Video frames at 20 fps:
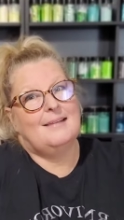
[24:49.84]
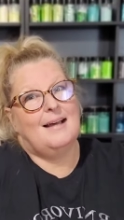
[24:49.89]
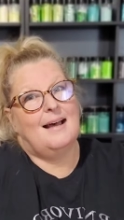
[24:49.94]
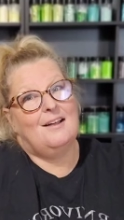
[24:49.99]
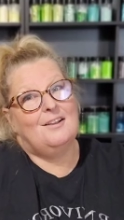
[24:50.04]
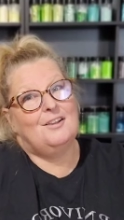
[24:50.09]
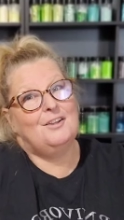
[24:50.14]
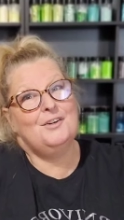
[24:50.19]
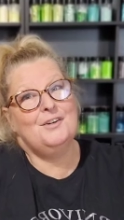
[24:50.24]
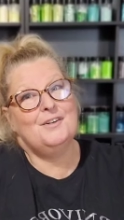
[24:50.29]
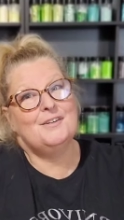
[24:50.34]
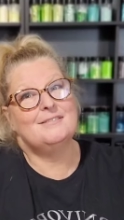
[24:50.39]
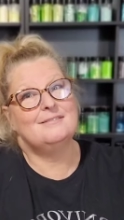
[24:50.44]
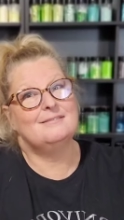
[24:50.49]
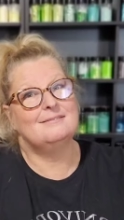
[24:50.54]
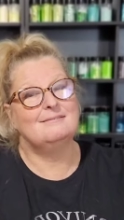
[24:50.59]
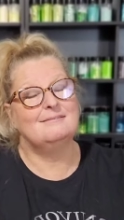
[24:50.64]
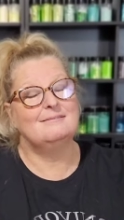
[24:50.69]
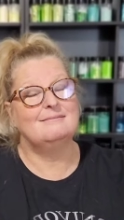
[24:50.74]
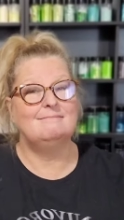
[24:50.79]
I'll
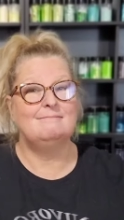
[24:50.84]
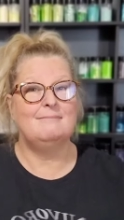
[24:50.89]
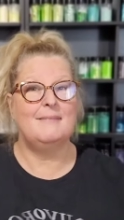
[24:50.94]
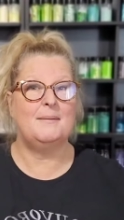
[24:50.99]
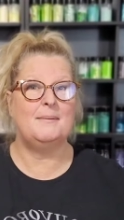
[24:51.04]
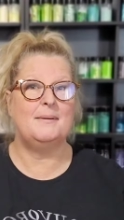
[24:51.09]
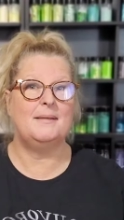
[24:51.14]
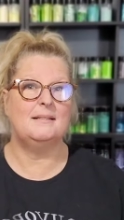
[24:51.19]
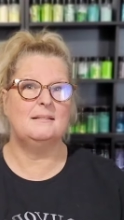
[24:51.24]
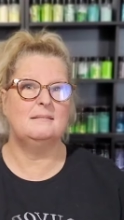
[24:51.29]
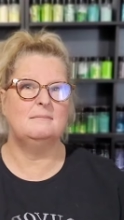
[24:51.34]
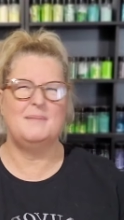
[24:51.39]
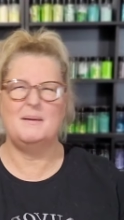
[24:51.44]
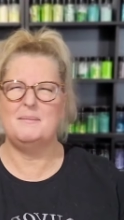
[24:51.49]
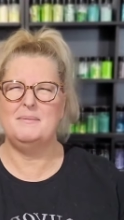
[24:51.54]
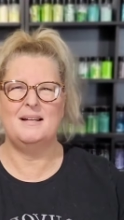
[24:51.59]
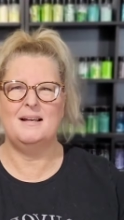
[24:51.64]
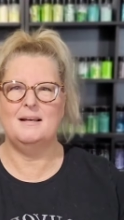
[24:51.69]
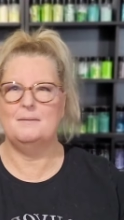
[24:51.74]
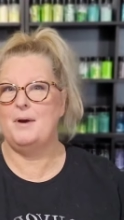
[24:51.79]
learn. Maybe,
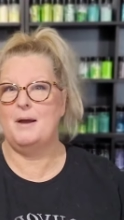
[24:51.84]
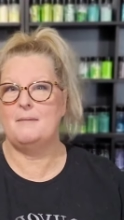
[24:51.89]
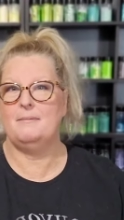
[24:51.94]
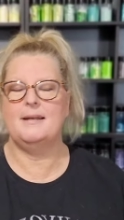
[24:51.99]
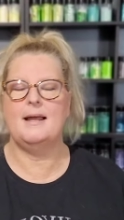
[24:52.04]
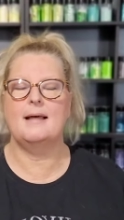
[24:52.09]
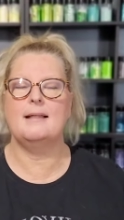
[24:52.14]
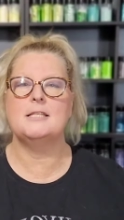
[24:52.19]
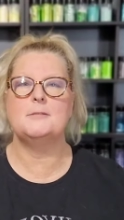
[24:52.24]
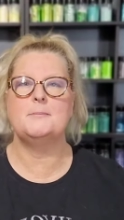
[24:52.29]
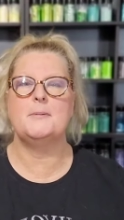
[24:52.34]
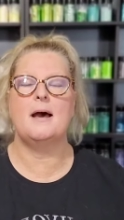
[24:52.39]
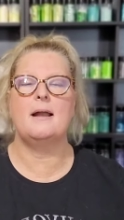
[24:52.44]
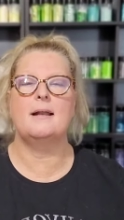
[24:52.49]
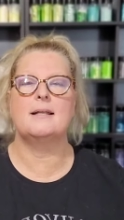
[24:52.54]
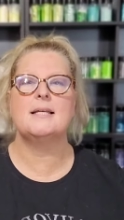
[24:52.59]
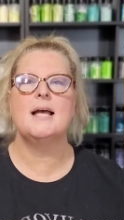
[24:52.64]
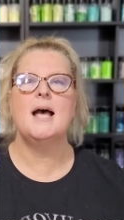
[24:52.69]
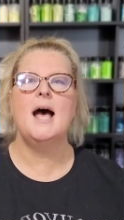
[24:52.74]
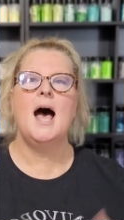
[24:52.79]
maybe not, probably not, let's be
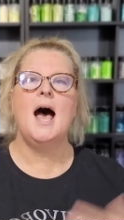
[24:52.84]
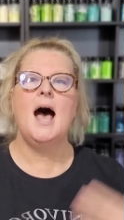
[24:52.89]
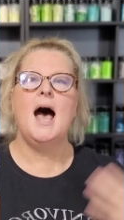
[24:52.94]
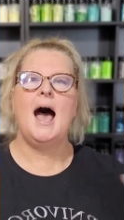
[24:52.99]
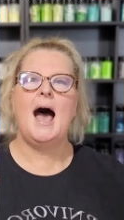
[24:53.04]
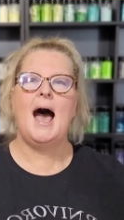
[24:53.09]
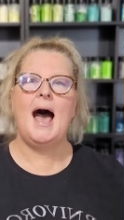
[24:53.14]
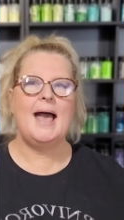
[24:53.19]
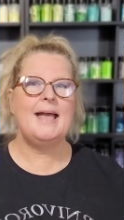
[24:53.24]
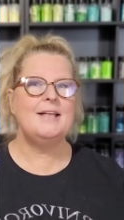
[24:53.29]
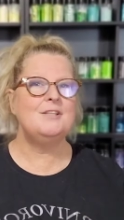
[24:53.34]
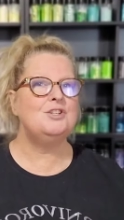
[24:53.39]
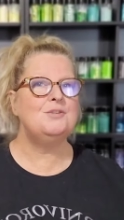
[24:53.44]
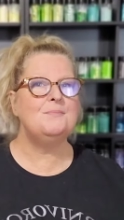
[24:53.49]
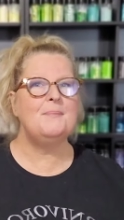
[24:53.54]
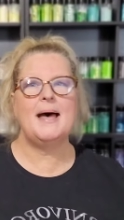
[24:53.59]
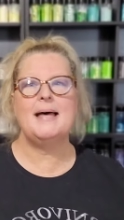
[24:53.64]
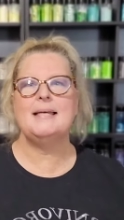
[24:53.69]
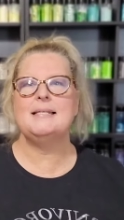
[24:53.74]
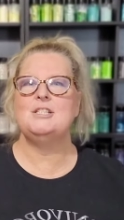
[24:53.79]
honest. I do
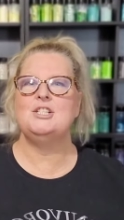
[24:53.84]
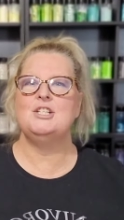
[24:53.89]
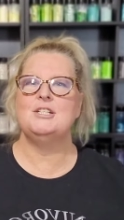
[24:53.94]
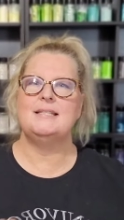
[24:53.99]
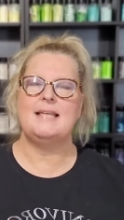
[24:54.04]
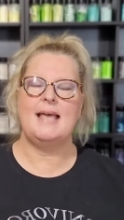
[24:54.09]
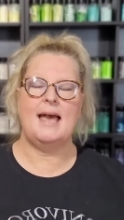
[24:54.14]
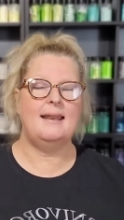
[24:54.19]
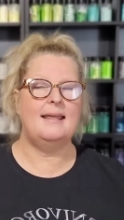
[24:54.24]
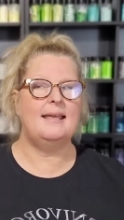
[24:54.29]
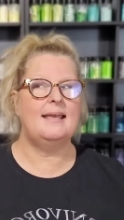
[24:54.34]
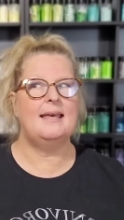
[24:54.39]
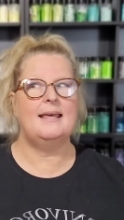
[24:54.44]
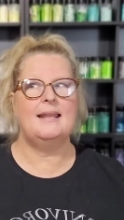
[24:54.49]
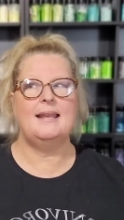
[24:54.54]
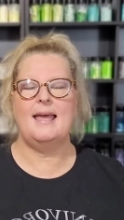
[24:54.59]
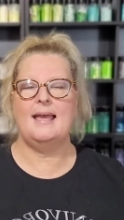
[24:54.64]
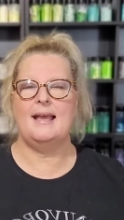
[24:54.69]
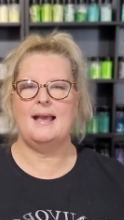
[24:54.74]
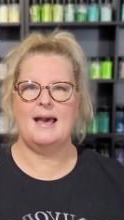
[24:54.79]
best just getting
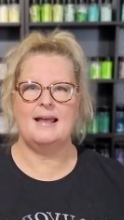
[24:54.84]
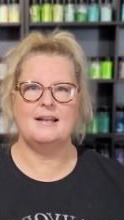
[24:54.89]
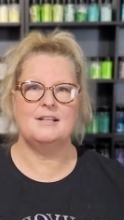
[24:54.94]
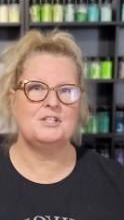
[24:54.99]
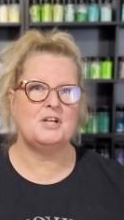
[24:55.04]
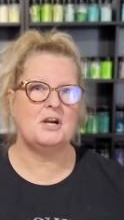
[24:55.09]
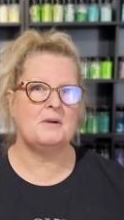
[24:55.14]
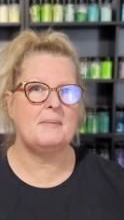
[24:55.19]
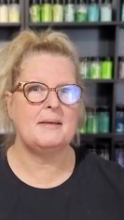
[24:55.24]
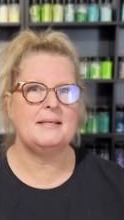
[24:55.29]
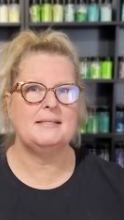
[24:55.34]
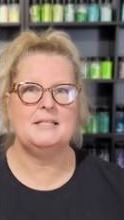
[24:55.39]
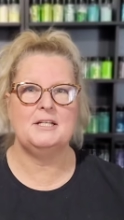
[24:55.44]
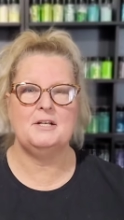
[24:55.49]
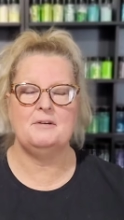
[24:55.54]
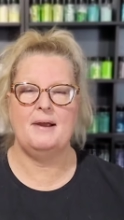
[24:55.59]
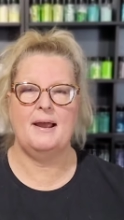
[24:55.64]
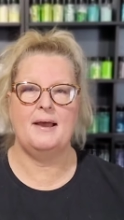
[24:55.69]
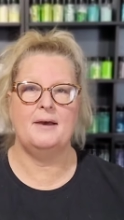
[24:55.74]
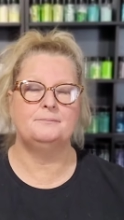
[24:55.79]
in and kind of start messing
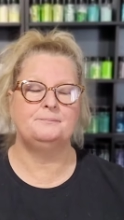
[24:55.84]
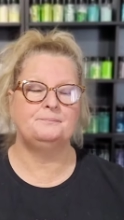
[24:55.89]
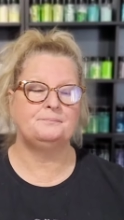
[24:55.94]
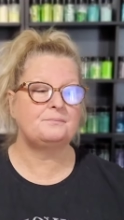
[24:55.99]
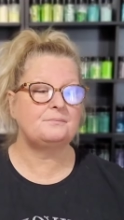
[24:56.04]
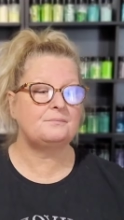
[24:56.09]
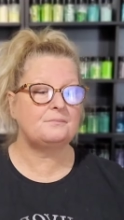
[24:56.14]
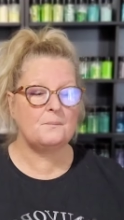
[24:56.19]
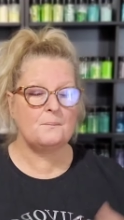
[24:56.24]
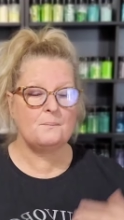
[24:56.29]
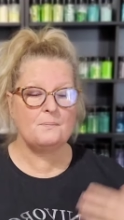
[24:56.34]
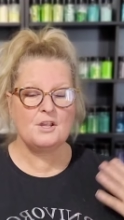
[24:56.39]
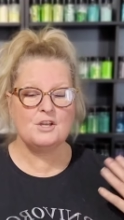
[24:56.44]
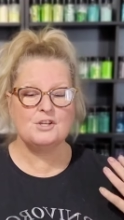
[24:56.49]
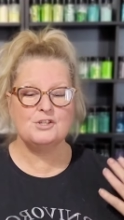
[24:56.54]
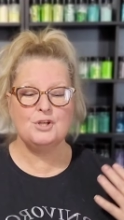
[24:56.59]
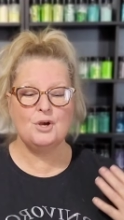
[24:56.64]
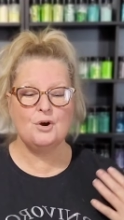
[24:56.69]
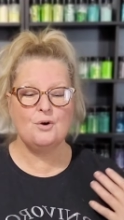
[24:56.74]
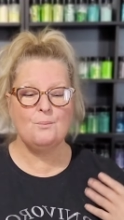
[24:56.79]
around.
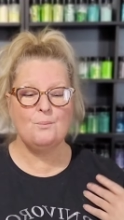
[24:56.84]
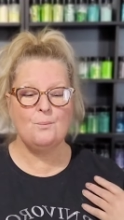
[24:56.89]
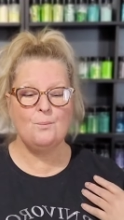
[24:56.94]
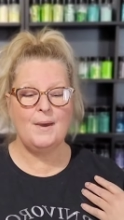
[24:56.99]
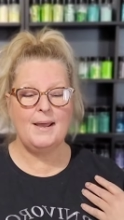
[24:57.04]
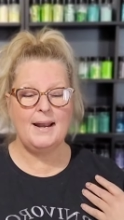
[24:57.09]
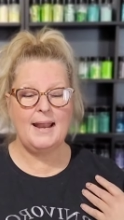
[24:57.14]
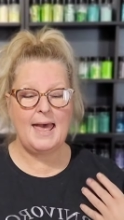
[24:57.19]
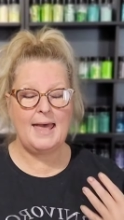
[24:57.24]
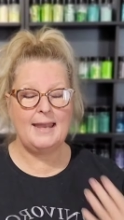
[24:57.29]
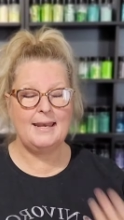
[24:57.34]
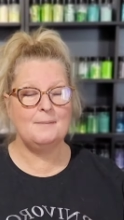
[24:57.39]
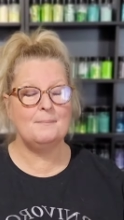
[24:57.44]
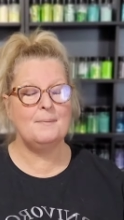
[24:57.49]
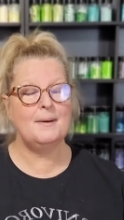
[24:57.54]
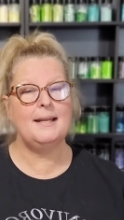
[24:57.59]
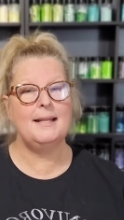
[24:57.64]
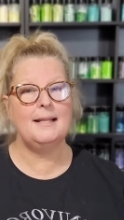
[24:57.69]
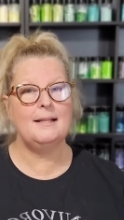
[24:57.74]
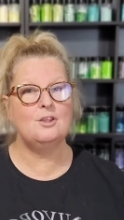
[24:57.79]
So when
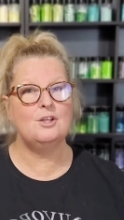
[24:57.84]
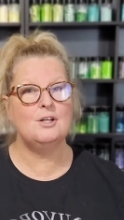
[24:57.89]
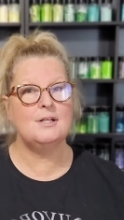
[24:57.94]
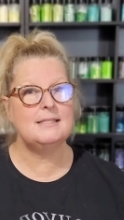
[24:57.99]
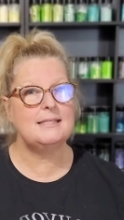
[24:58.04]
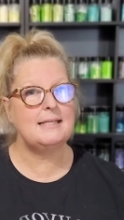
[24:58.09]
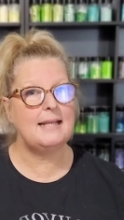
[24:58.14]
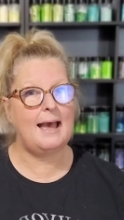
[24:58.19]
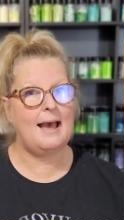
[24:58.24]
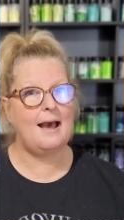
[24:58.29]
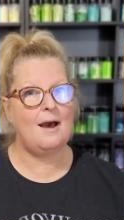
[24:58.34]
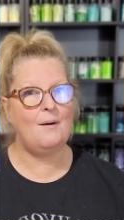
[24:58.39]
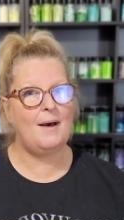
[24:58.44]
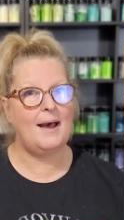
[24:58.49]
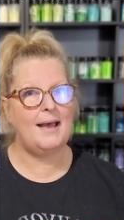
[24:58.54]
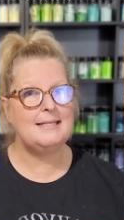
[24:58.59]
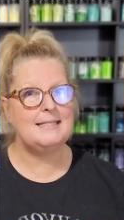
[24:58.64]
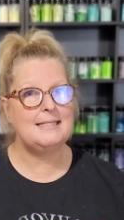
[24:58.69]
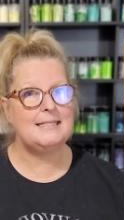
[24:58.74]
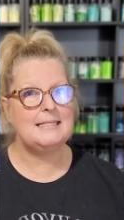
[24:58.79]
anybody looks at how
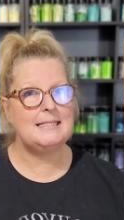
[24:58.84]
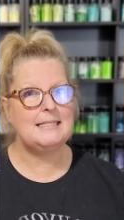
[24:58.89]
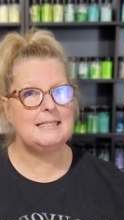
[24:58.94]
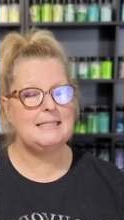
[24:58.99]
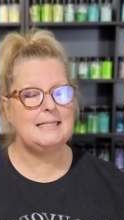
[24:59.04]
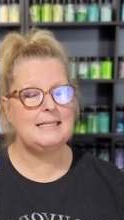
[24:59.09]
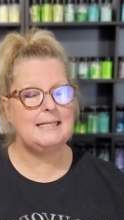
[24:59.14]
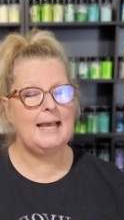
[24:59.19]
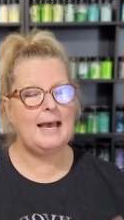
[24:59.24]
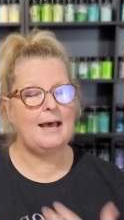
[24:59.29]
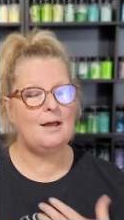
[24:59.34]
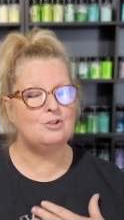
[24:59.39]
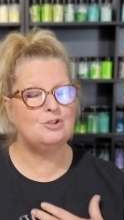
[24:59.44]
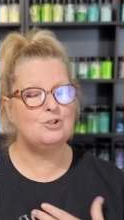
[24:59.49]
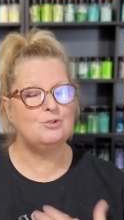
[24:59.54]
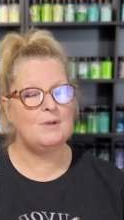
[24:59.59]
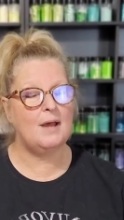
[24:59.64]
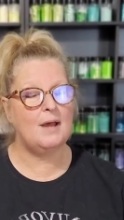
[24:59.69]
I did this decal, do